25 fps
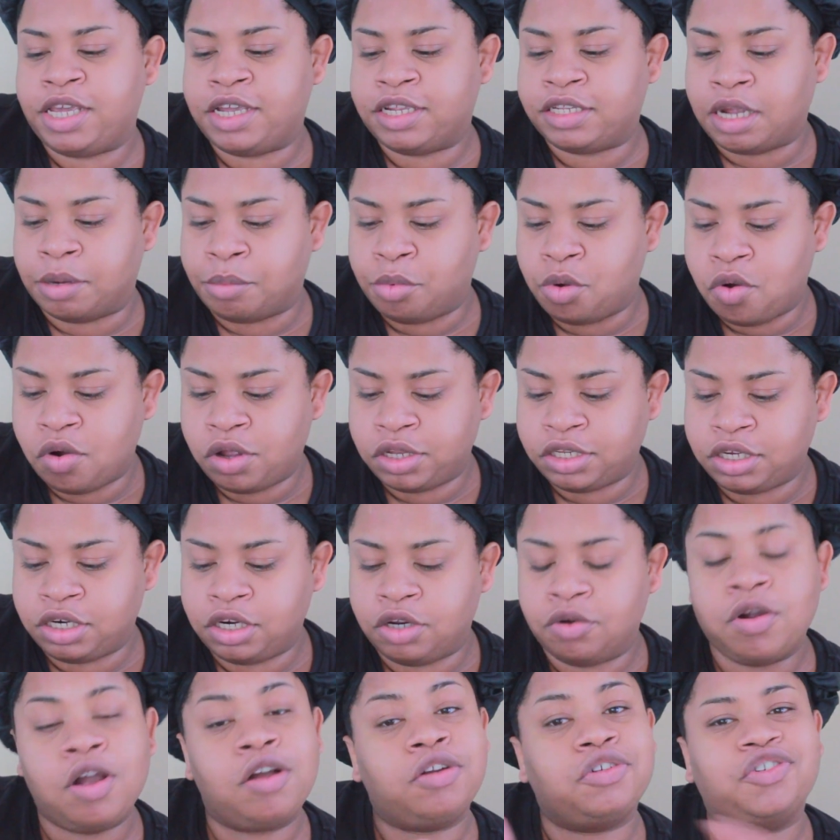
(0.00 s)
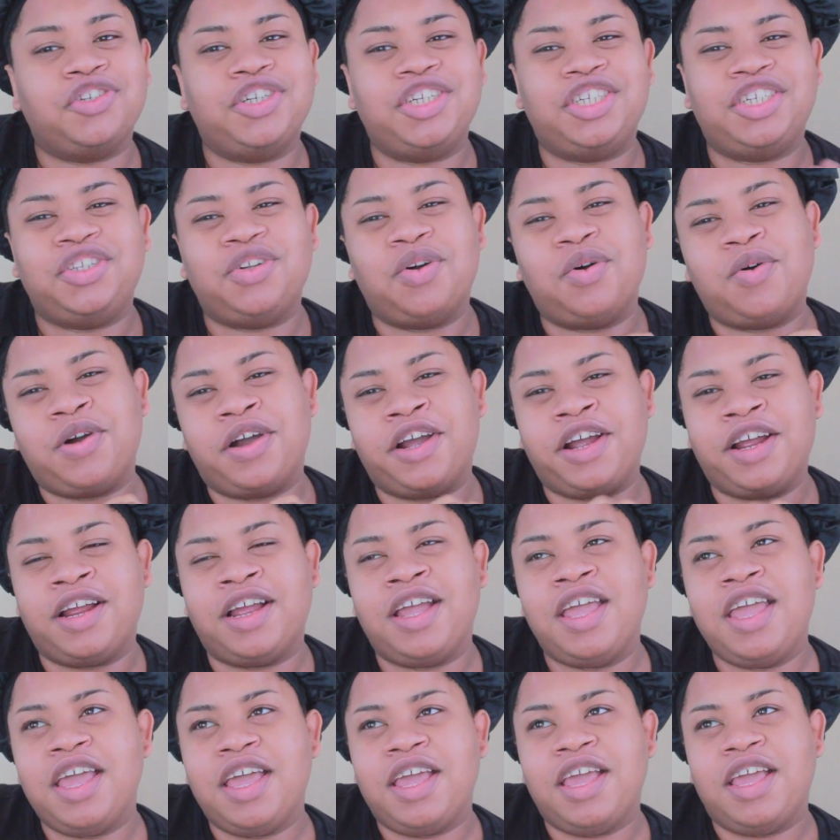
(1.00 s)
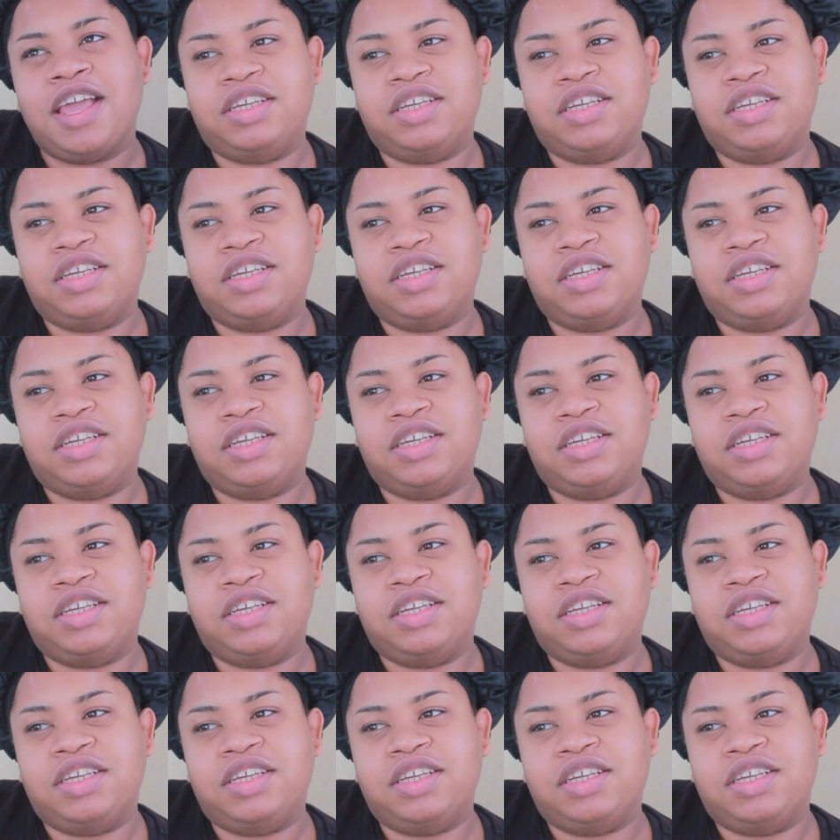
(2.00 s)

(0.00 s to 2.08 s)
because I'm going to the grocery store.